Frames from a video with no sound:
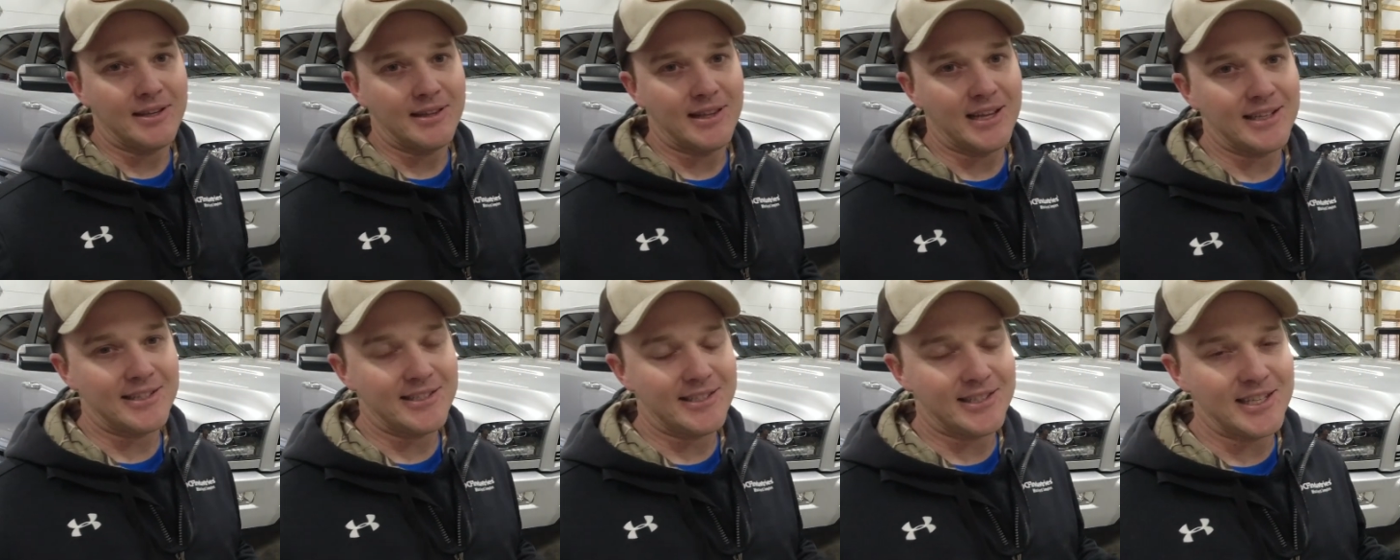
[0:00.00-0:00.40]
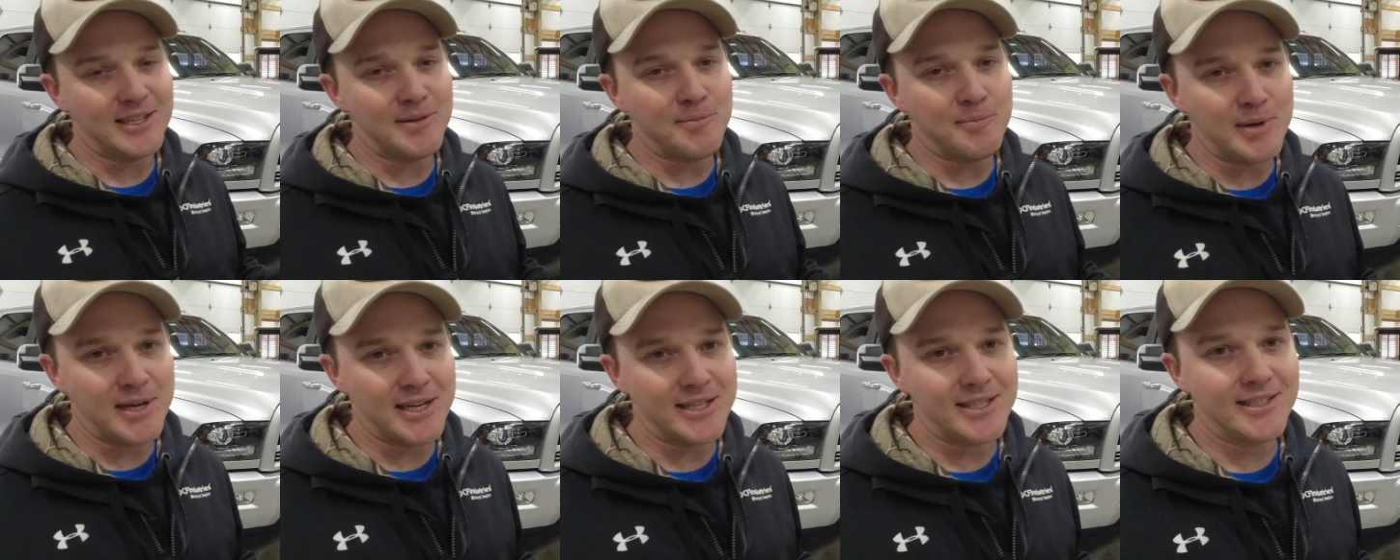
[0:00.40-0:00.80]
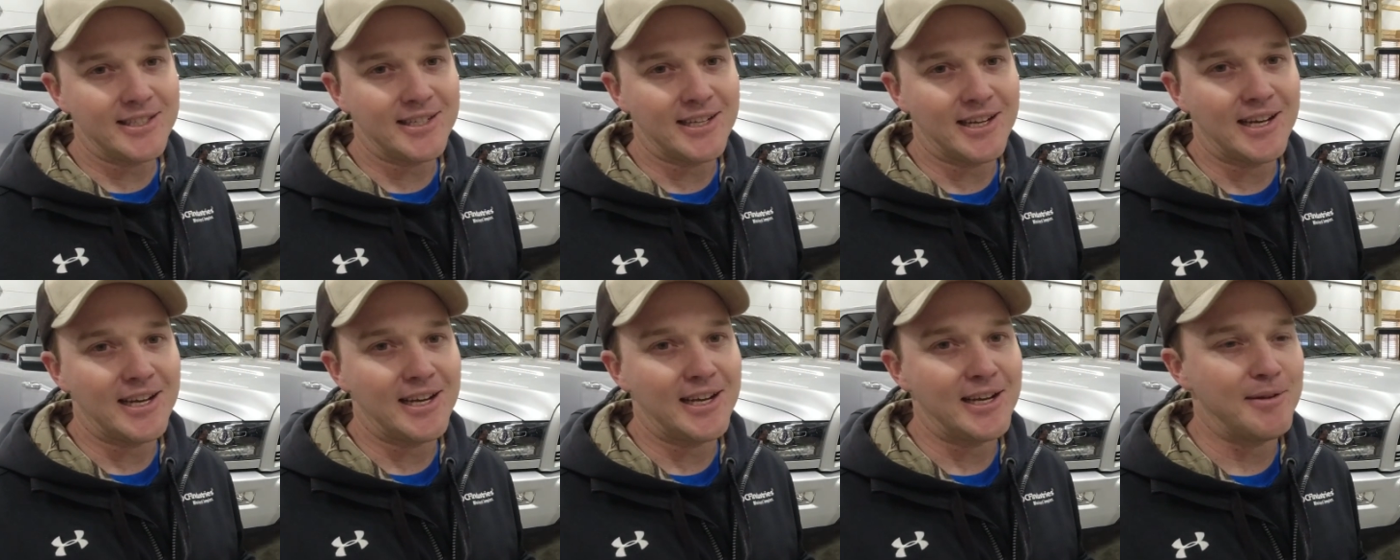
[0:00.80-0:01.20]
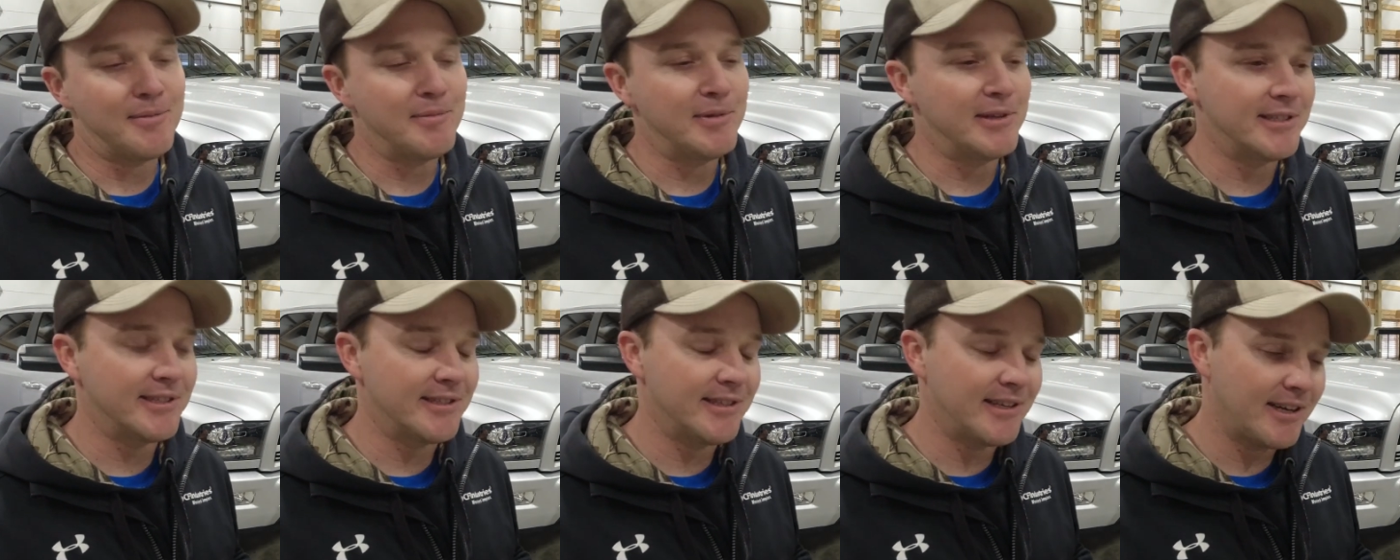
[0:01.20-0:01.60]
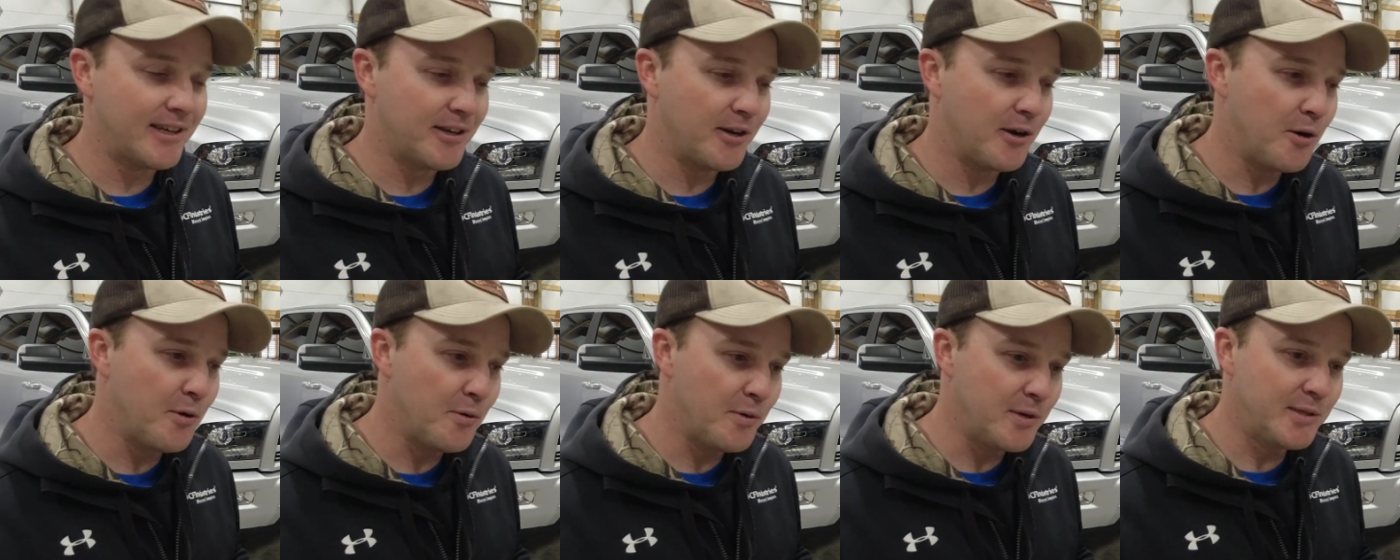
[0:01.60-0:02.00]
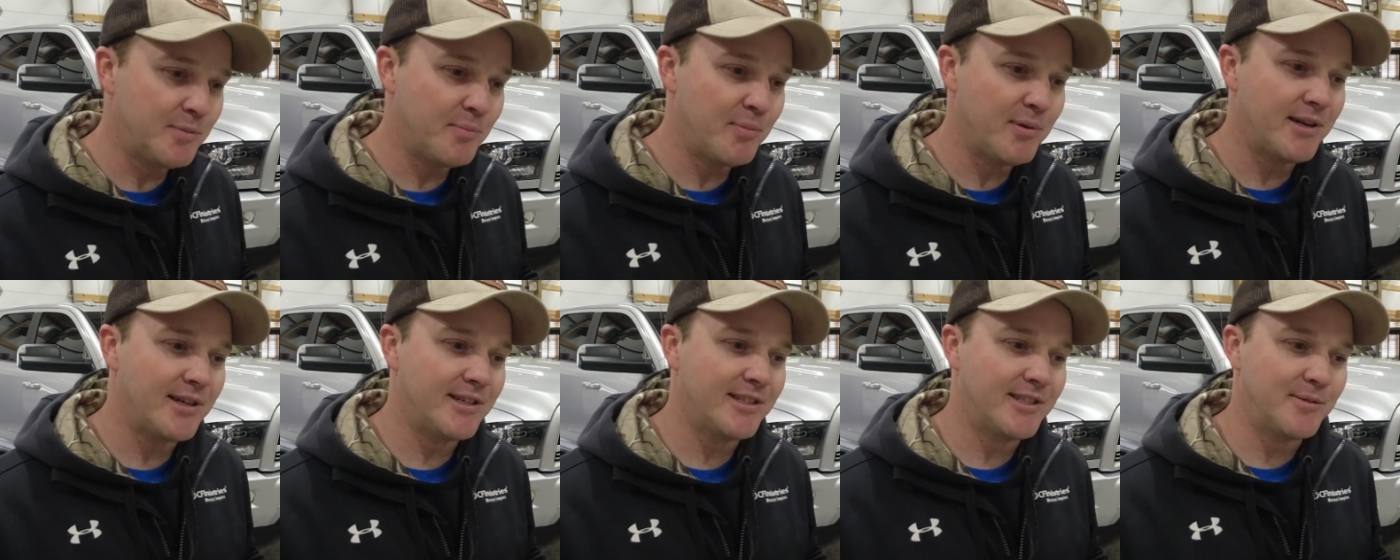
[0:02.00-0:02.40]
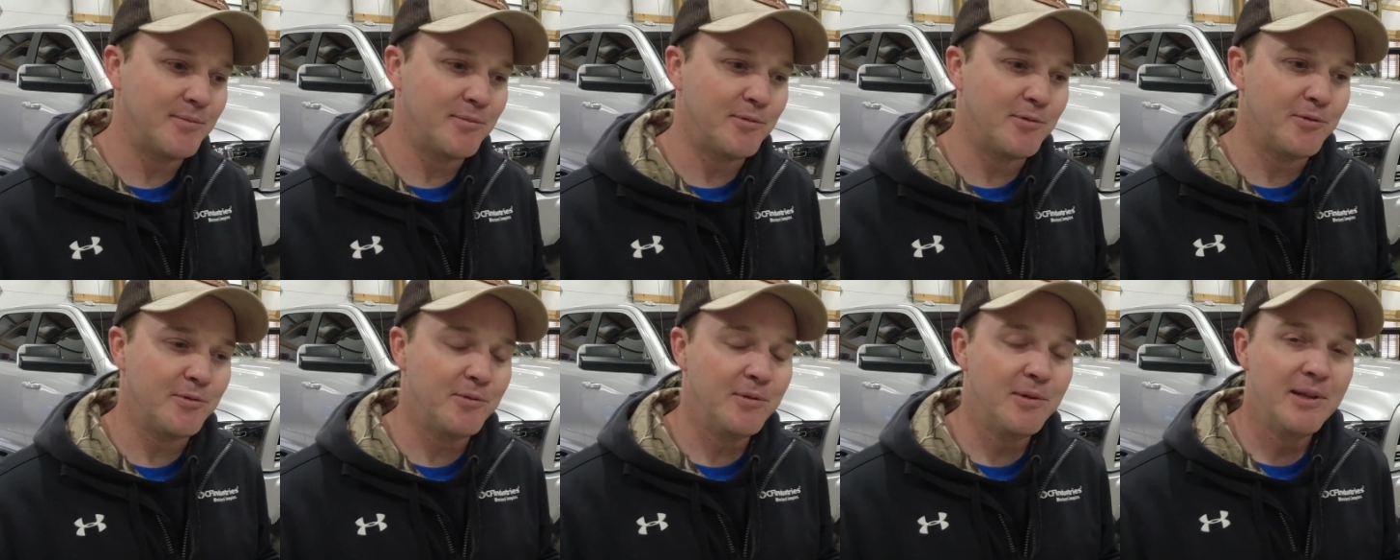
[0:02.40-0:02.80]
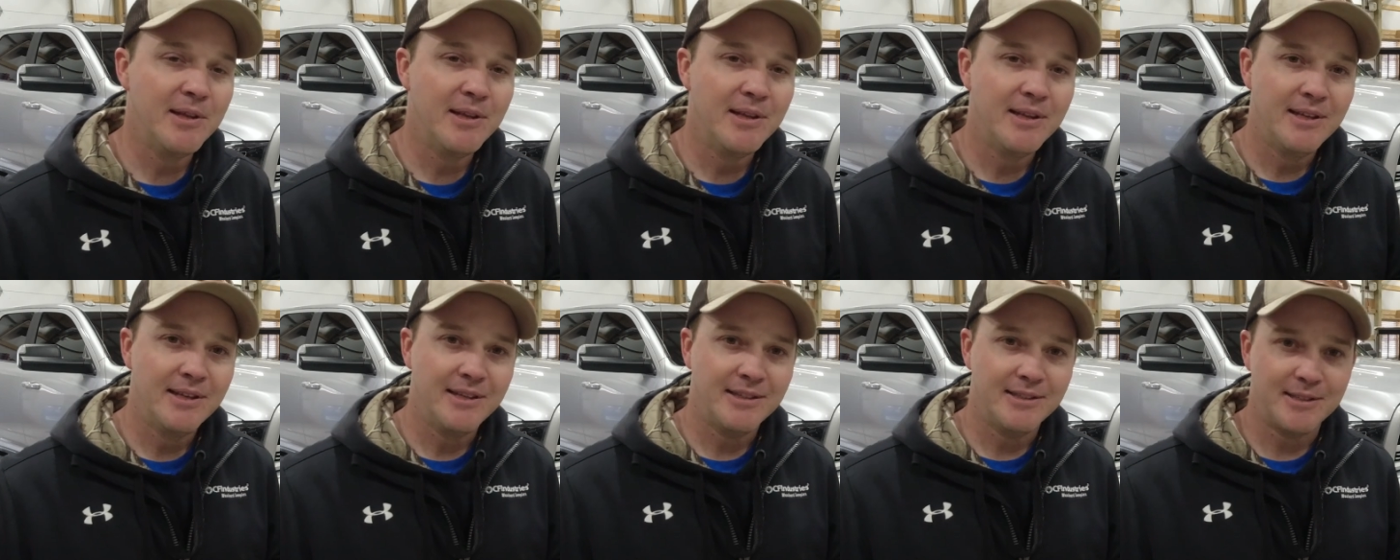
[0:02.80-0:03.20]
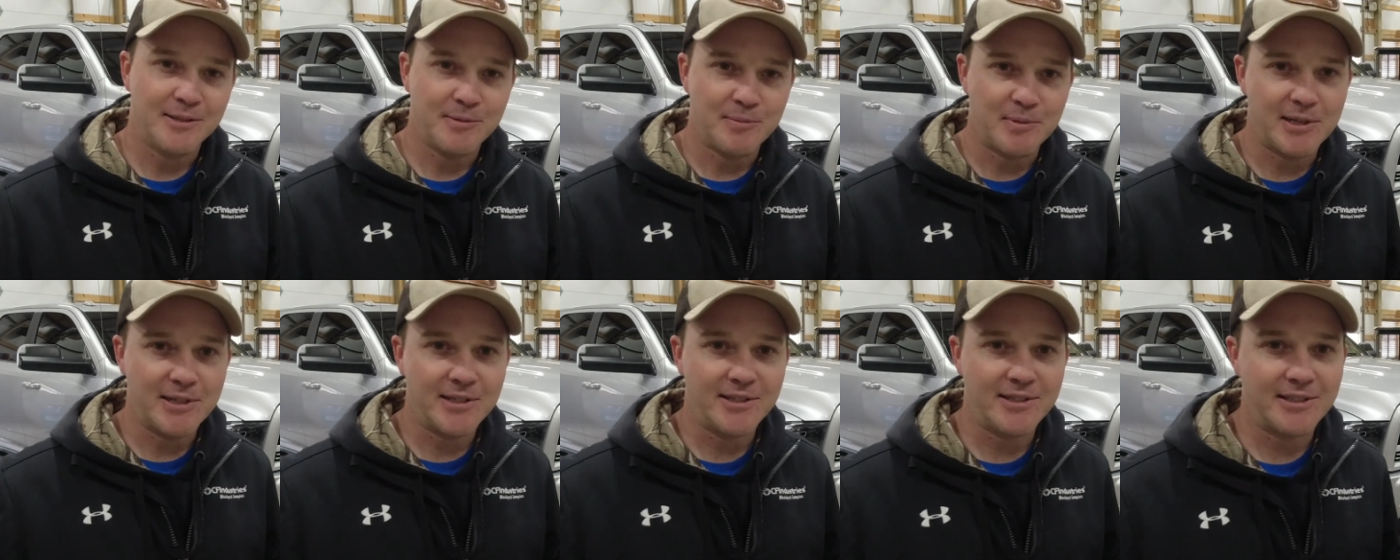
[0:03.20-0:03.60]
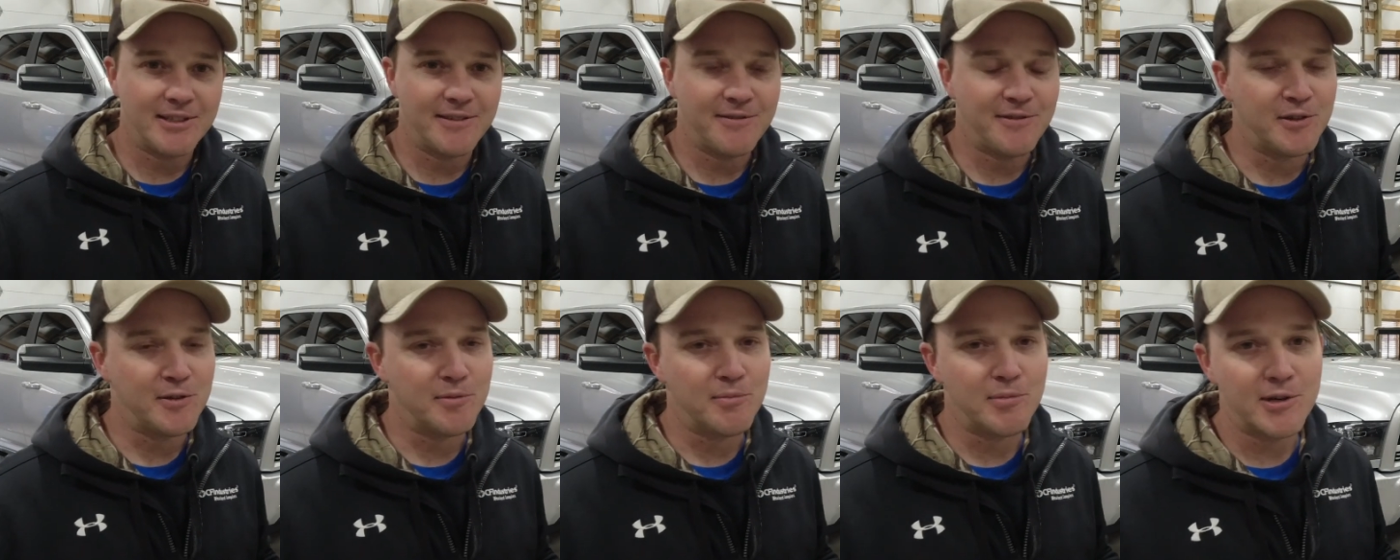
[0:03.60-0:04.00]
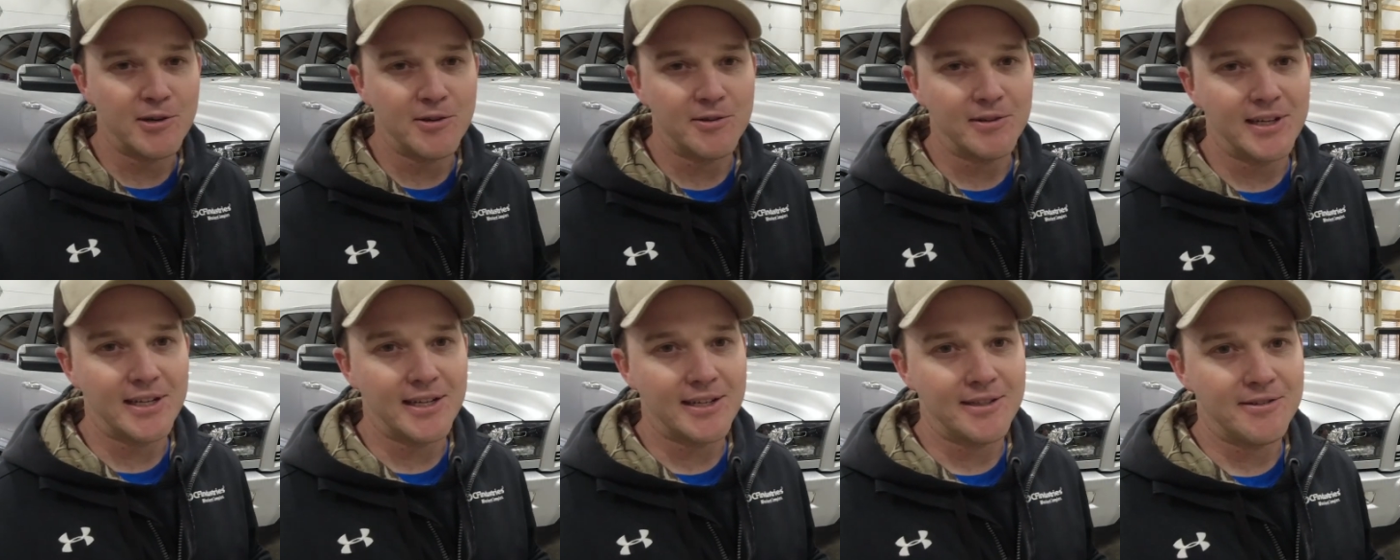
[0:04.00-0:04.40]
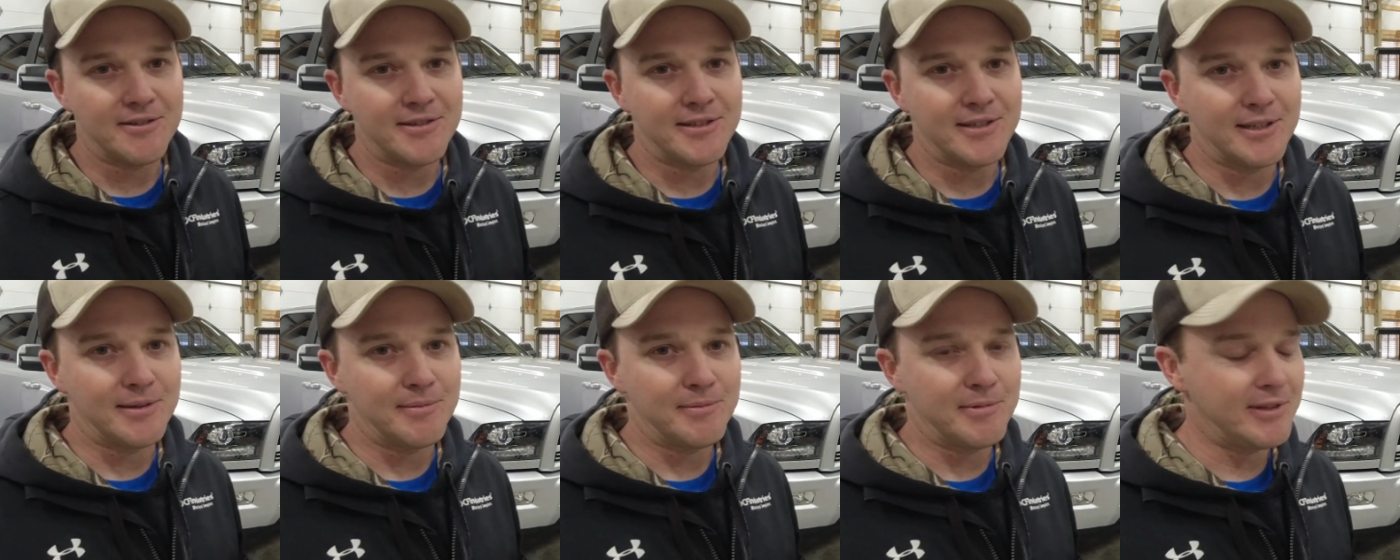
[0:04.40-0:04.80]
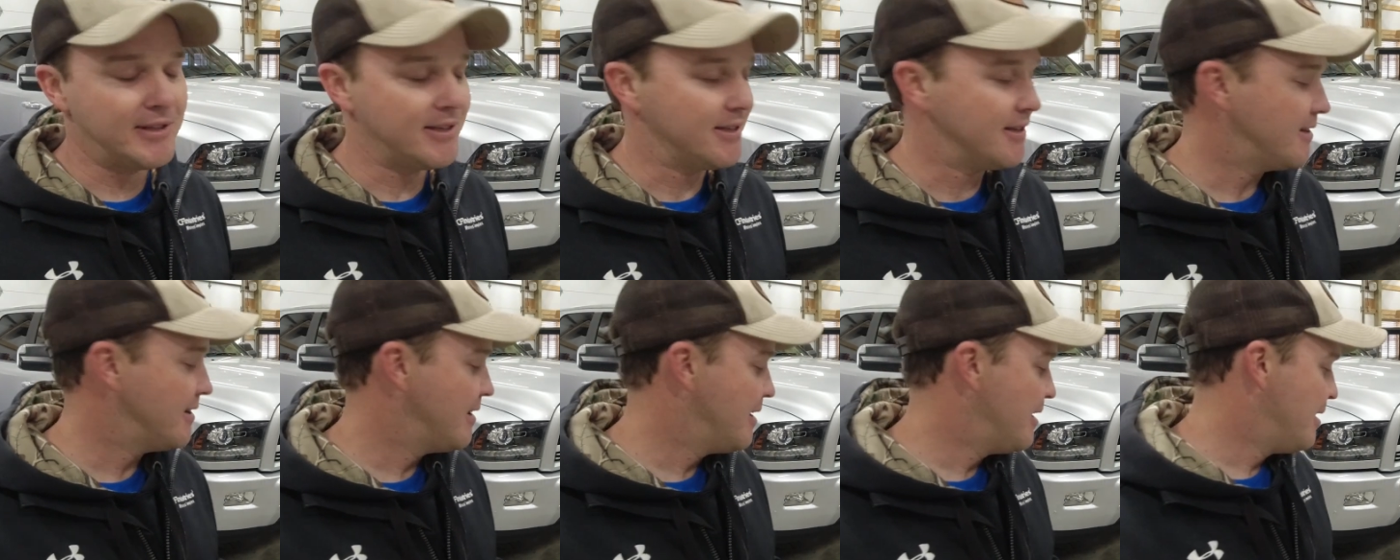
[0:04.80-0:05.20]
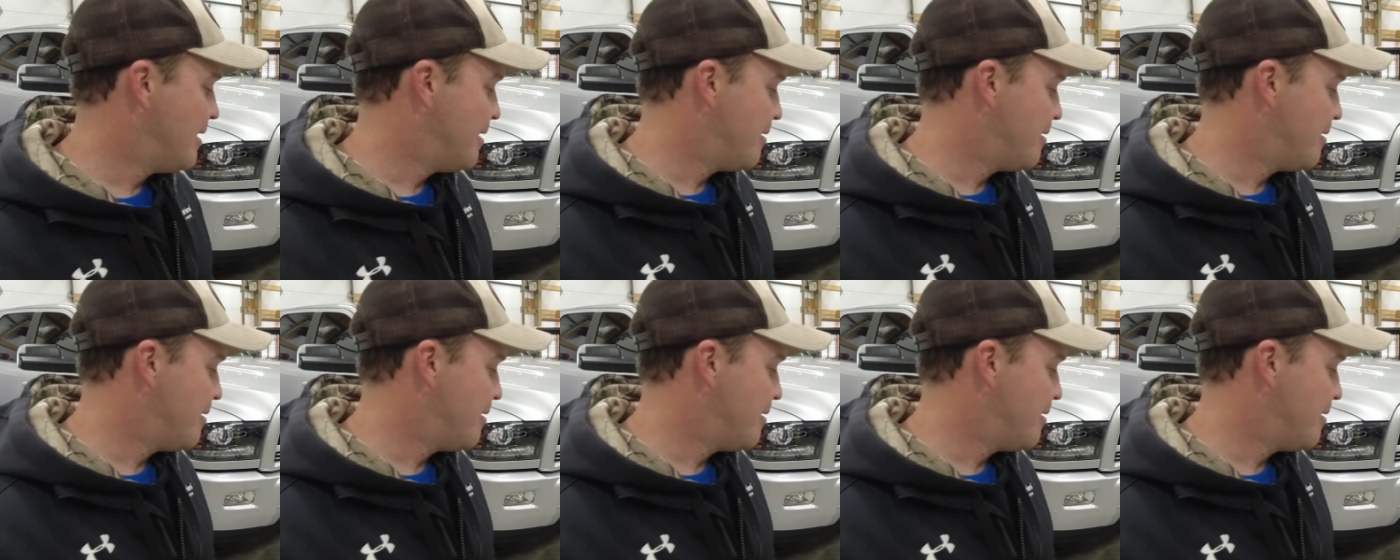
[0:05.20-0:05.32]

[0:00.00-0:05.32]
That's the best time. It's not always possible, especially if you're broke down or something.